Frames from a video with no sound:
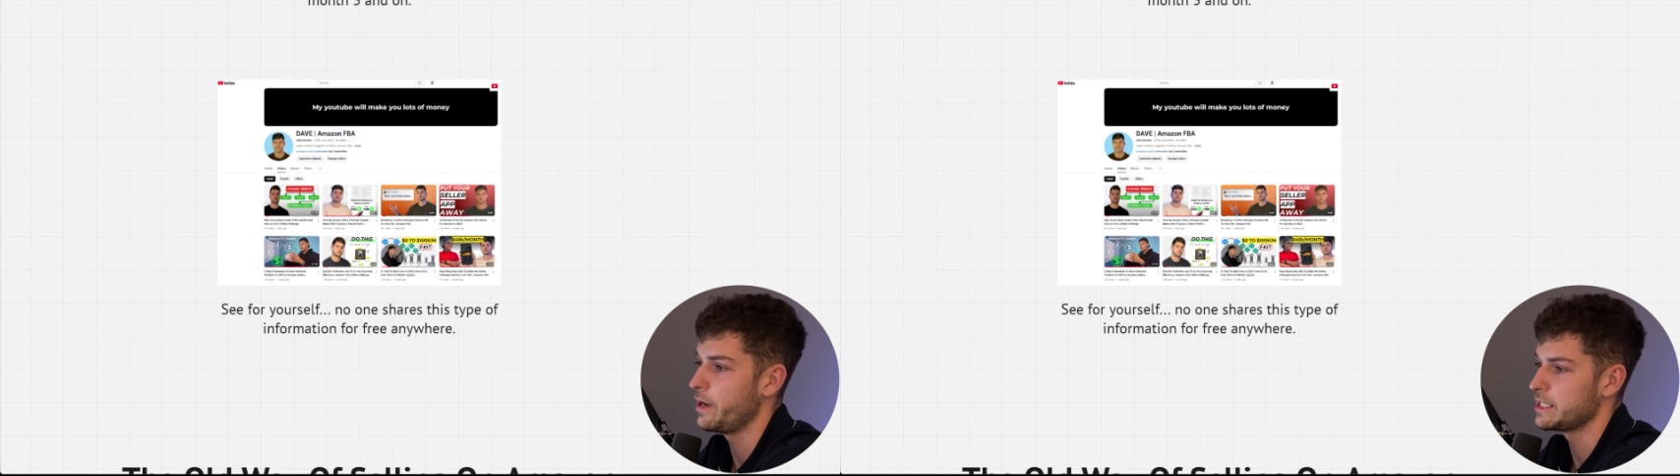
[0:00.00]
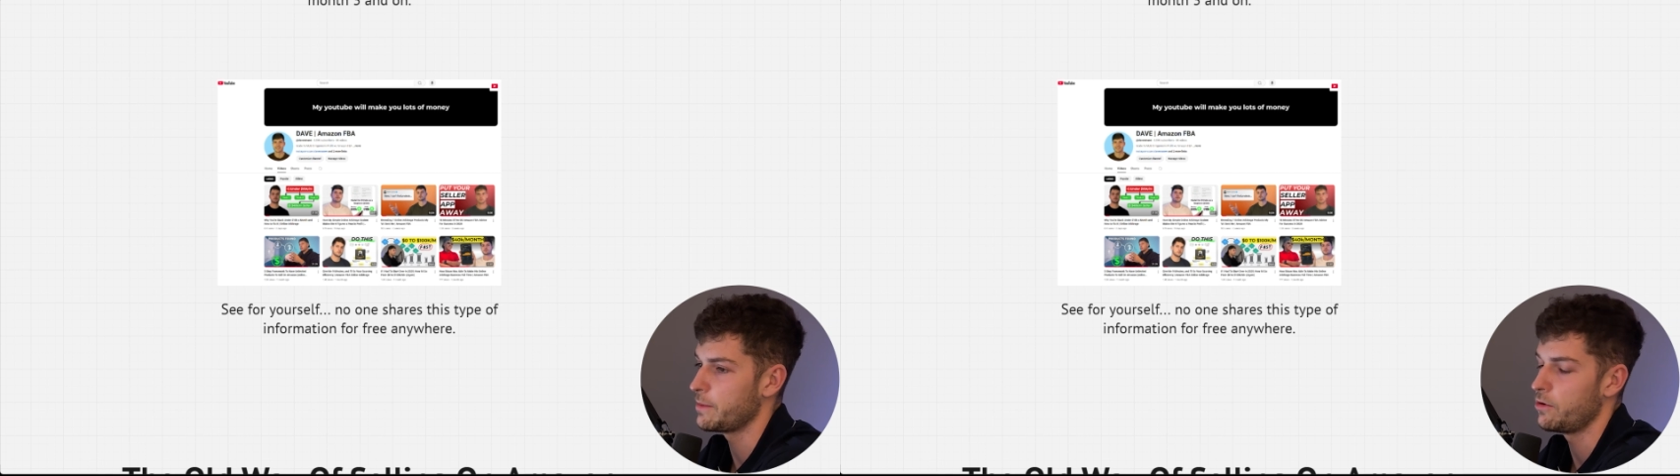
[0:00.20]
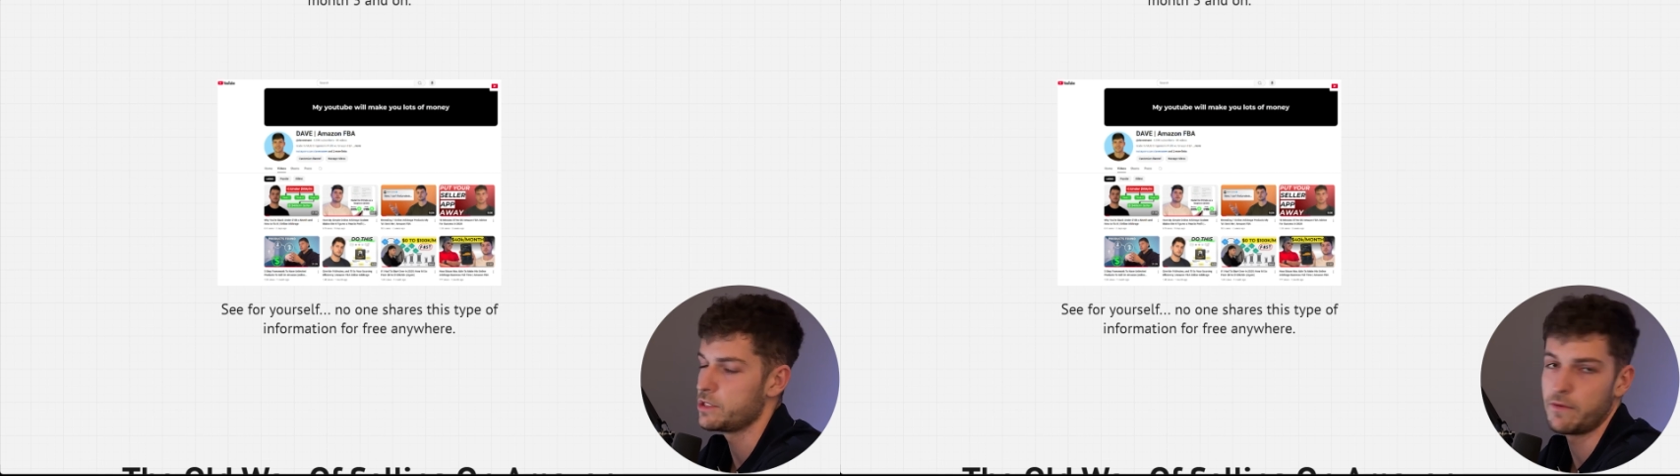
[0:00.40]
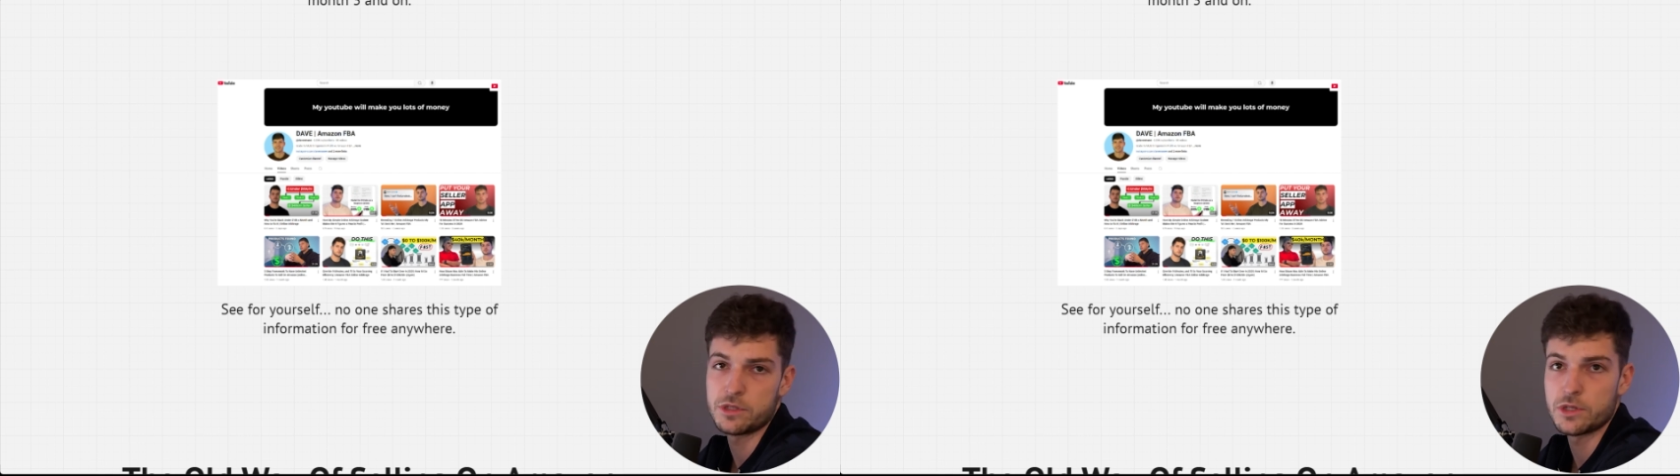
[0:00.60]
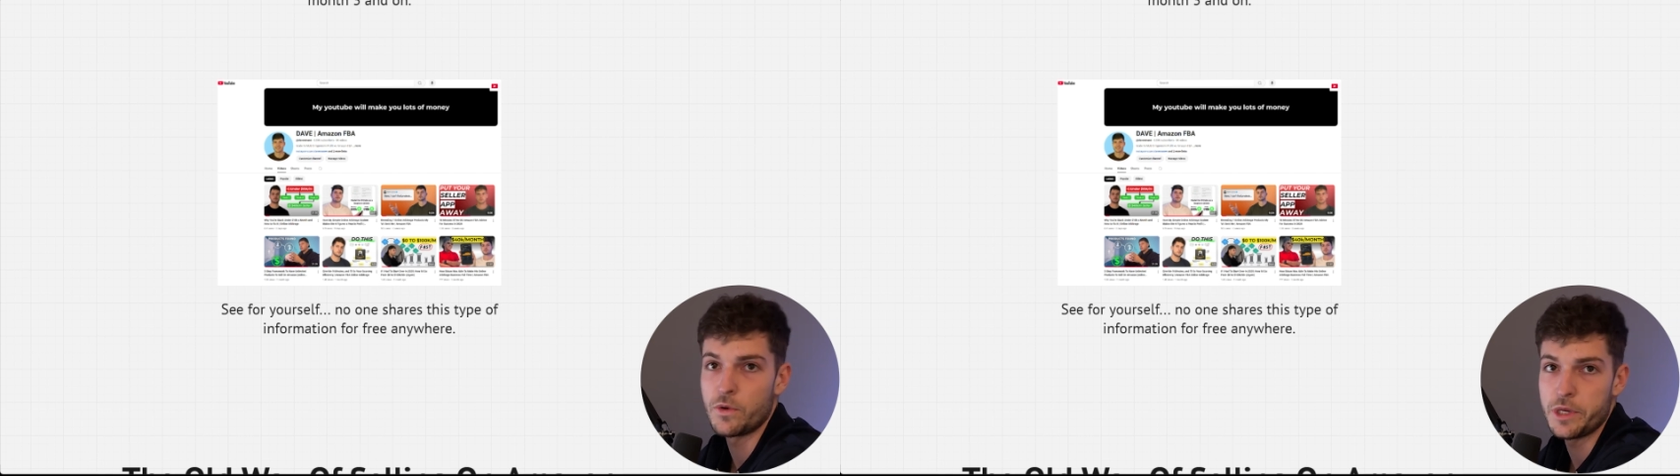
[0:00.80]
page. I post every
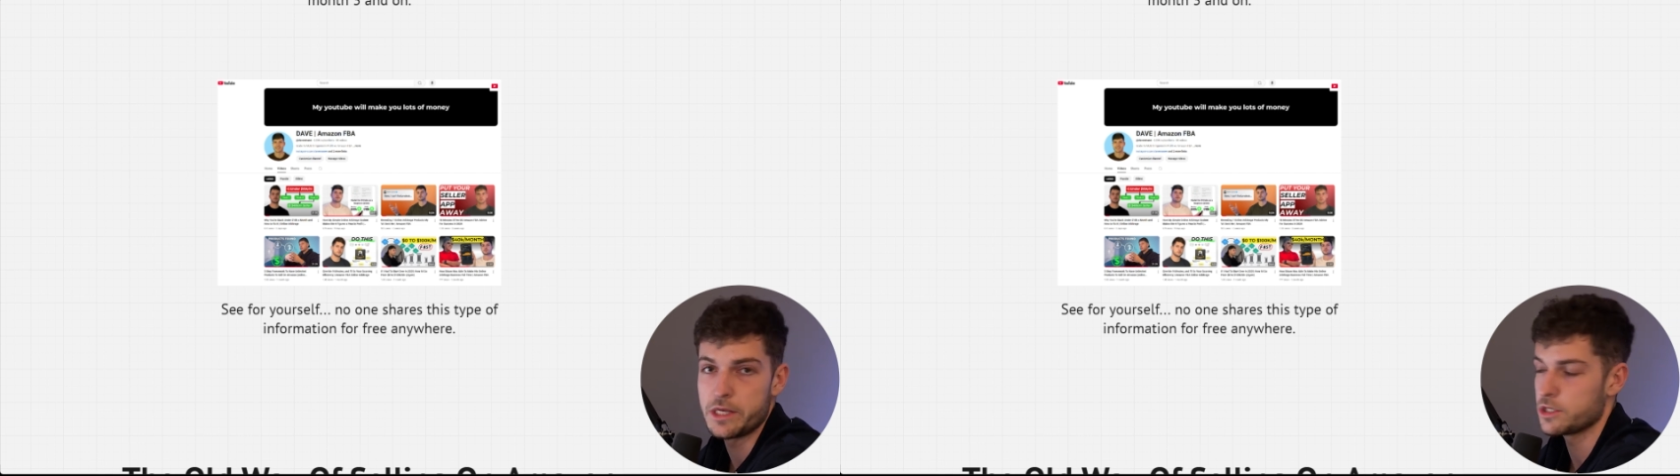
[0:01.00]
single week.